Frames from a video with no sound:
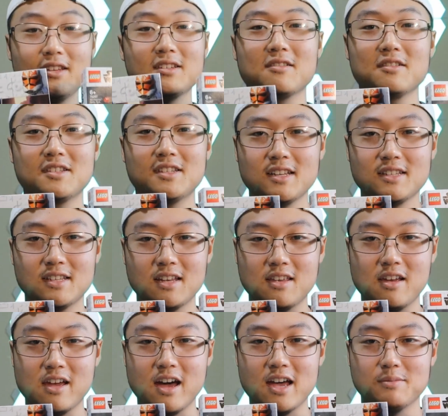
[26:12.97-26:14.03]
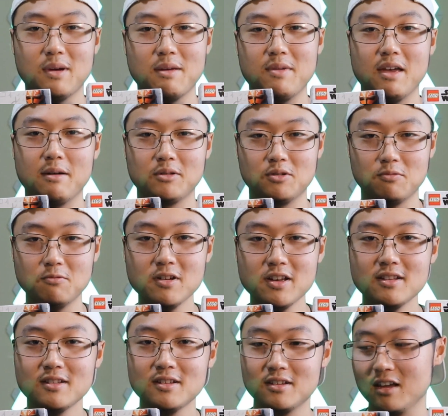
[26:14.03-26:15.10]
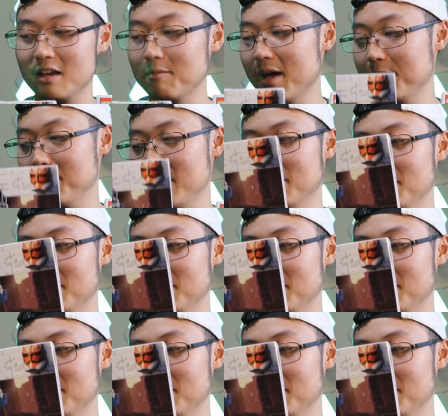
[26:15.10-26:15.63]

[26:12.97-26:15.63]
are the sets that you guys might be able to win. You might be able